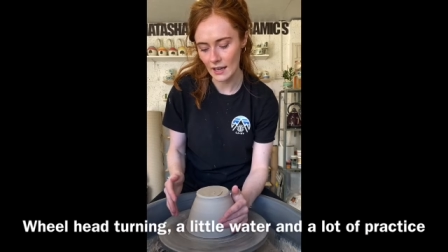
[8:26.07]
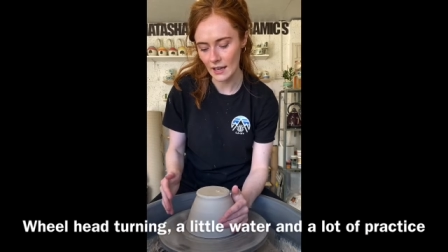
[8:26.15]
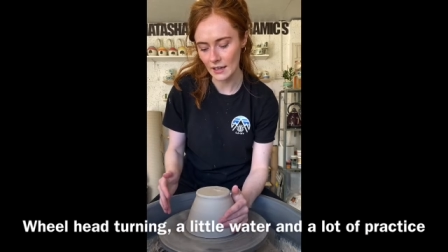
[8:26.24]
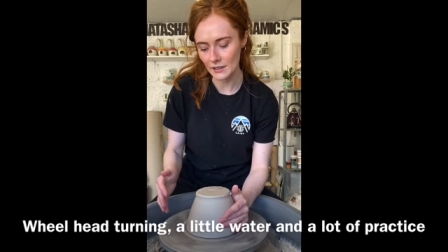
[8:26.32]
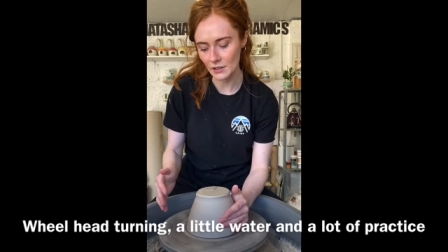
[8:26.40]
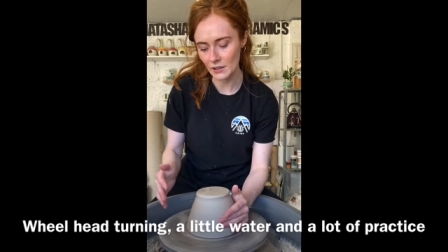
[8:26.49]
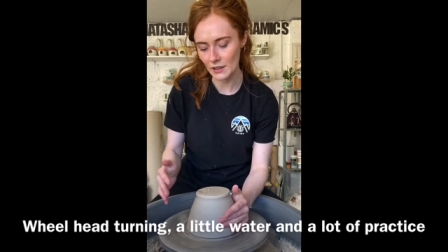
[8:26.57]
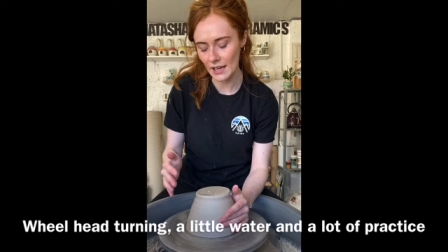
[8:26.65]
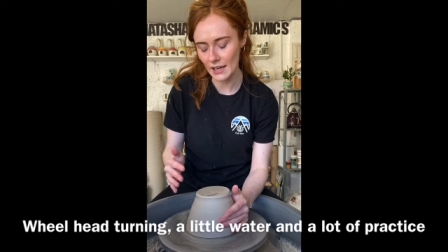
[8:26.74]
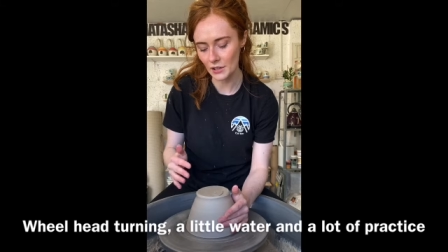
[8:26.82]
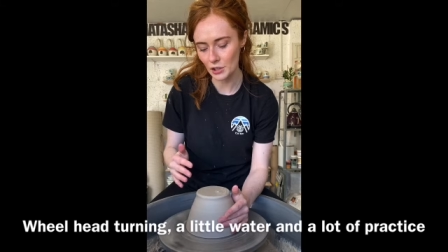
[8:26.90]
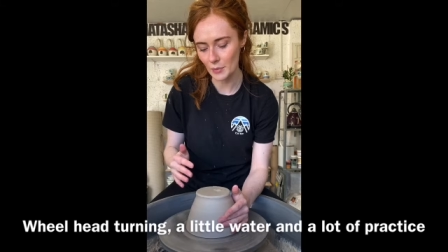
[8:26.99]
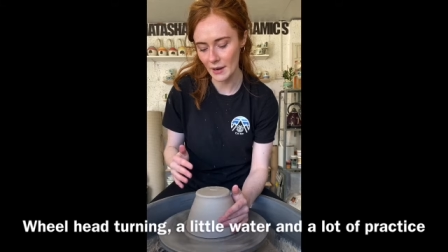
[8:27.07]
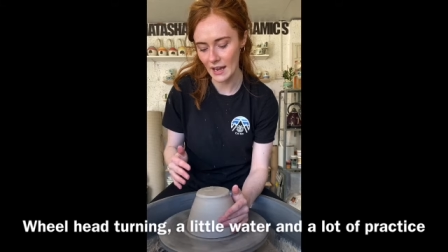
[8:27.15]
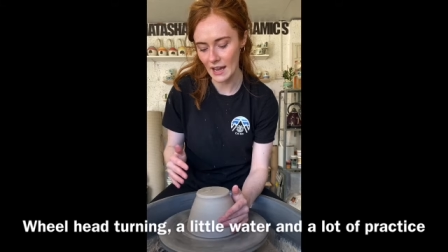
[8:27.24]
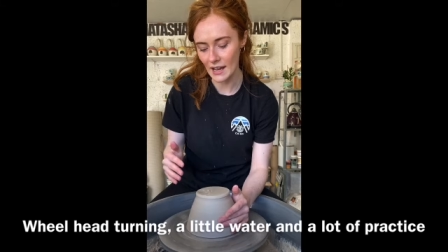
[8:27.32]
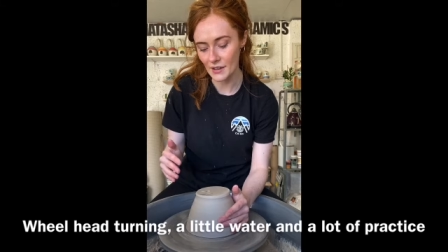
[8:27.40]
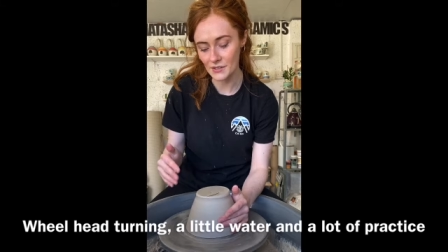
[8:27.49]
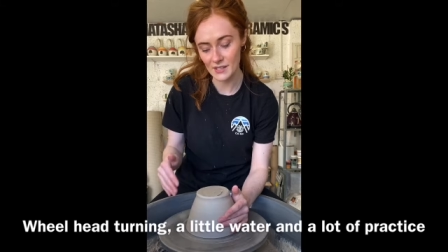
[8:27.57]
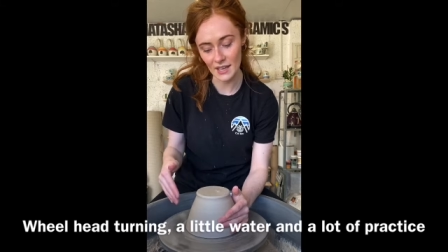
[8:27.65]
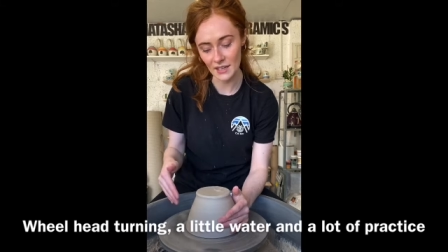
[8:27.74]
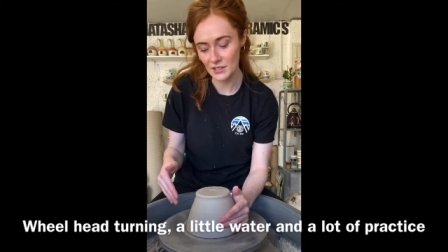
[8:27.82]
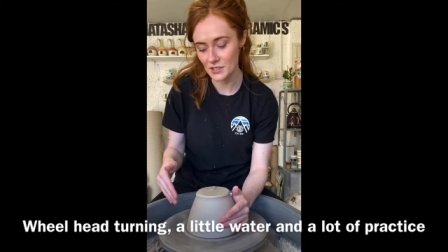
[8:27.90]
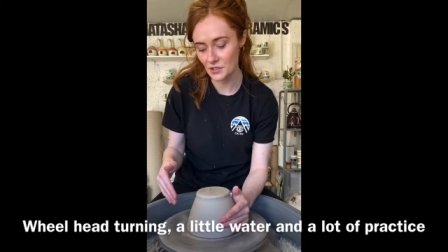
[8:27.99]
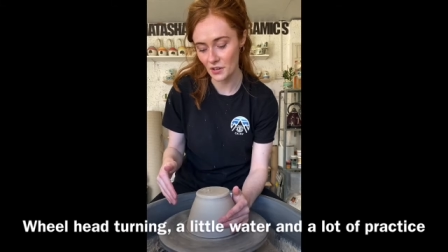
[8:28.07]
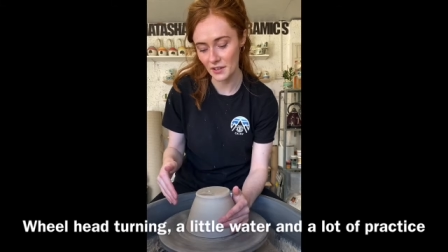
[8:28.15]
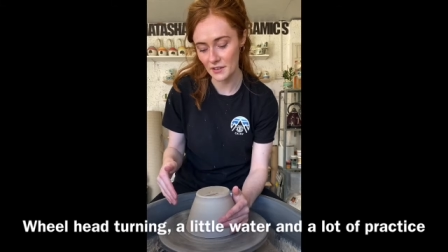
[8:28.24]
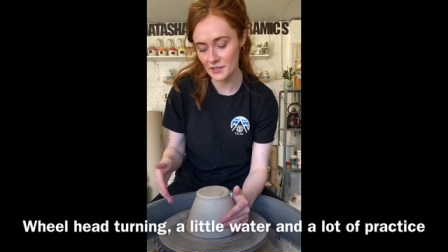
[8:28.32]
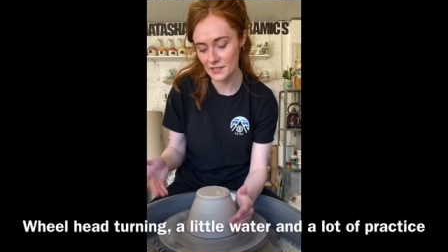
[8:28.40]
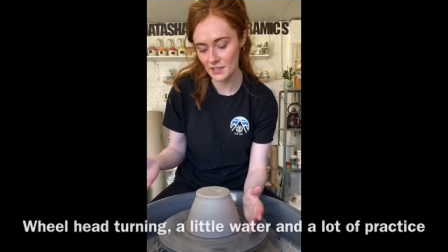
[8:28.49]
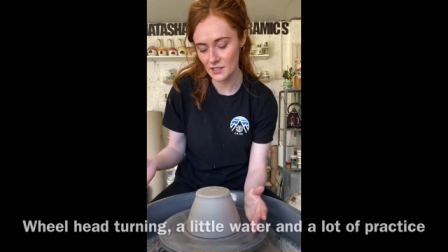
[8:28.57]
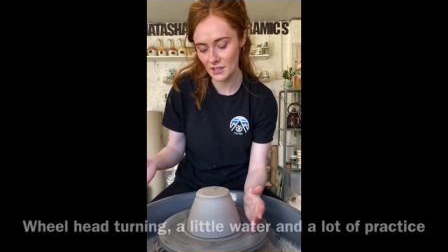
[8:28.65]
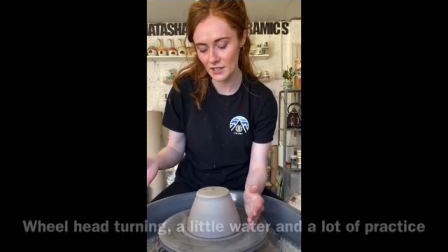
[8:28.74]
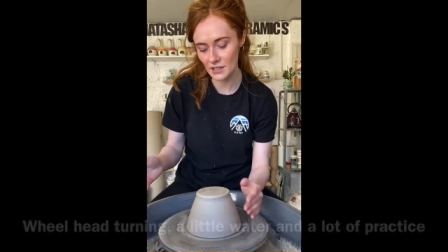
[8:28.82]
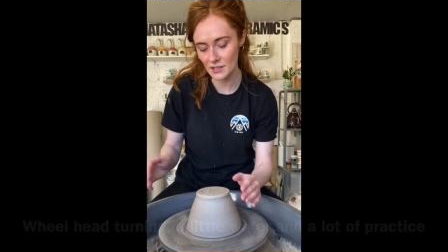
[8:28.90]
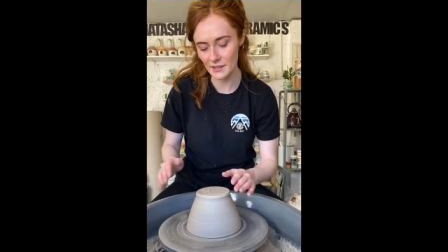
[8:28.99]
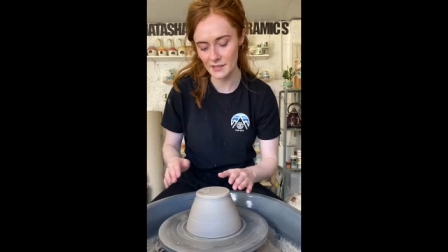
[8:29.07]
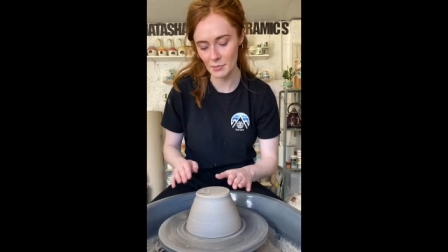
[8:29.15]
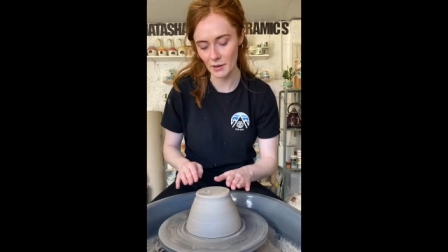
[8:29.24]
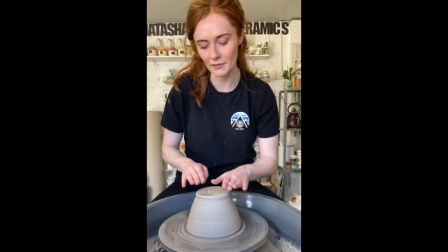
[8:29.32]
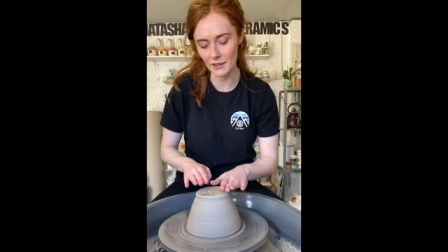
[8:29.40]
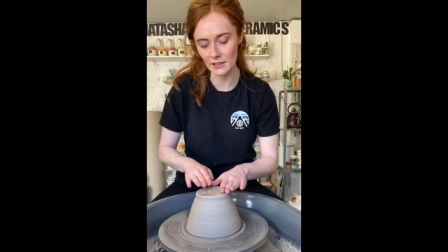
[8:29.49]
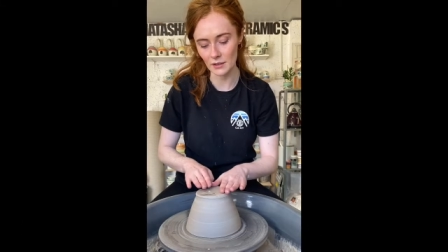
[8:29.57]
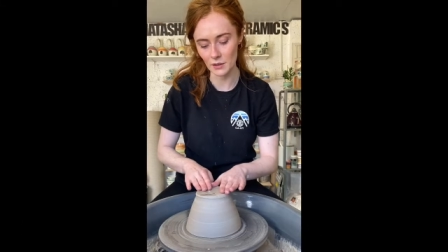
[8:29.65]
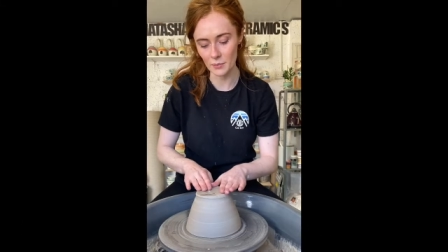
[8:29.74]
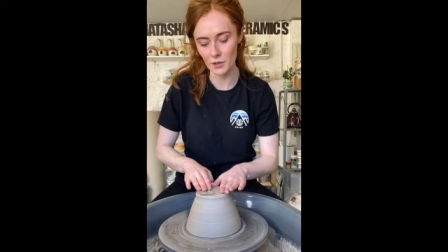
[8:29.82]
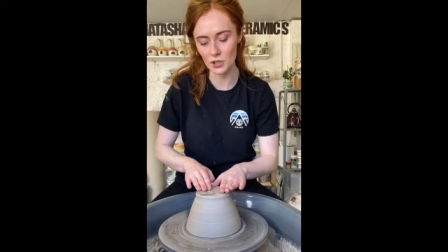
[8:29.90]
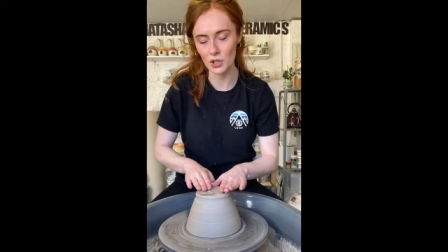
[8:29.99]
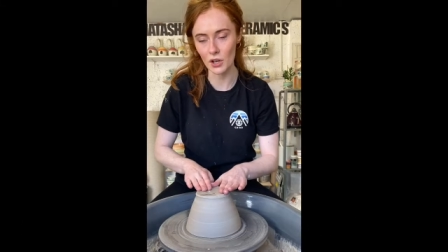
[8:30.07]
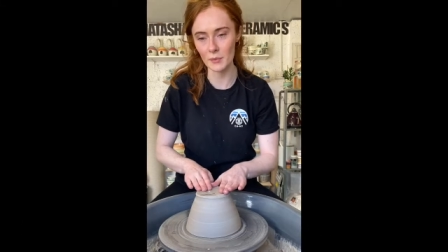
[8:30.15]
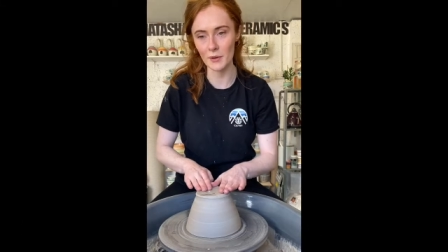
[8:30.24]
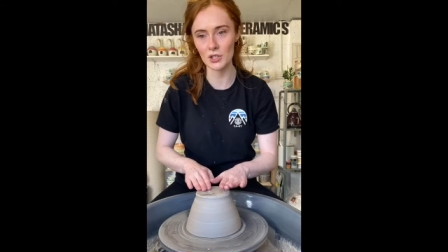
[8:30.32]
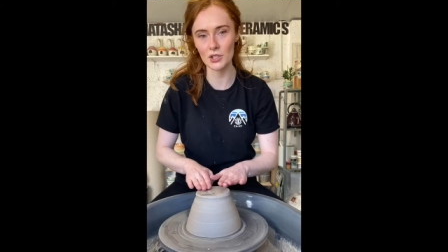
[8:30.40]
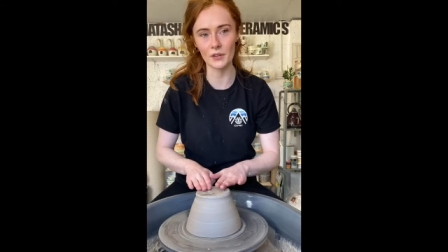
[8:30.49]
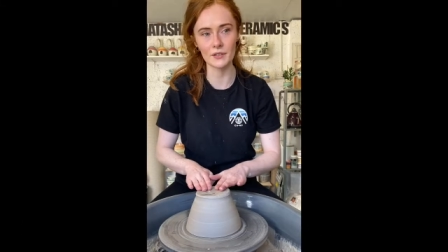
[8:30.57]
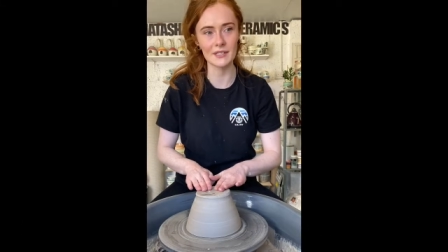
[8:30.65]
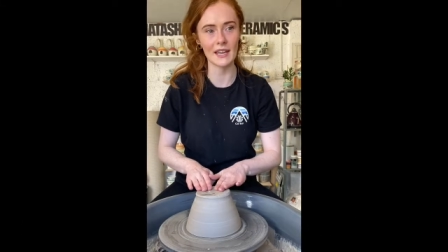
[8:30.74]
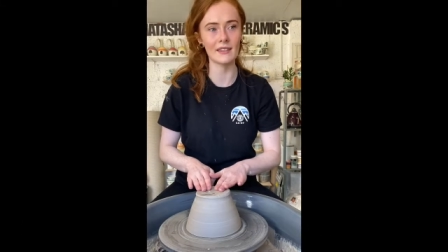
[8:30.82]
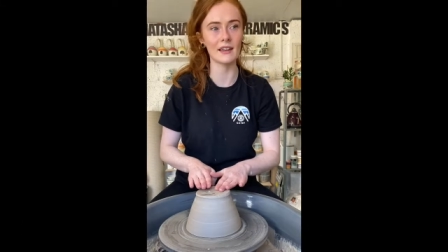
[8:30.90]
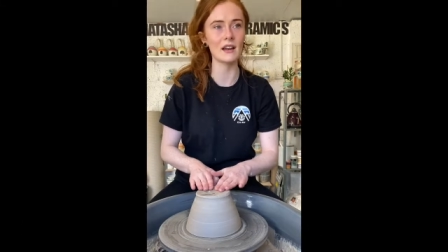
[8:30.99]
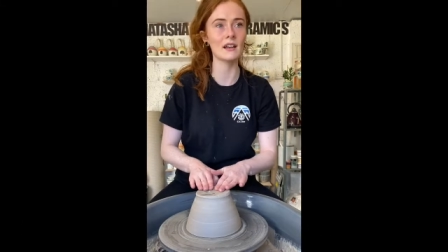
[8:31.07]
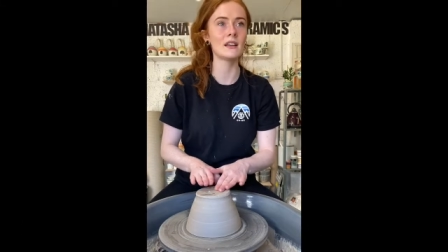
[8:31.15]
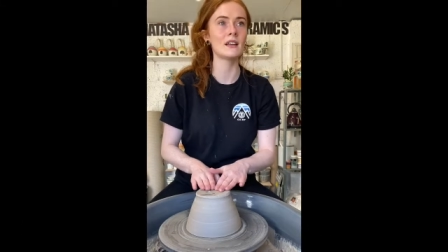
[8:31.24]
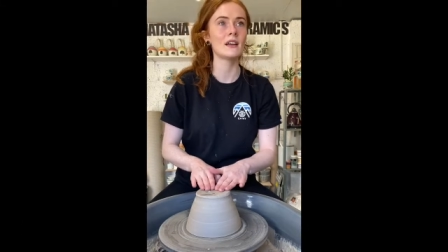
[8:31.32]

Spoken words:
and it'll glide through my hands, and it's now in the center, so that's perfect. I'm going to push down and make sure it'll stay there.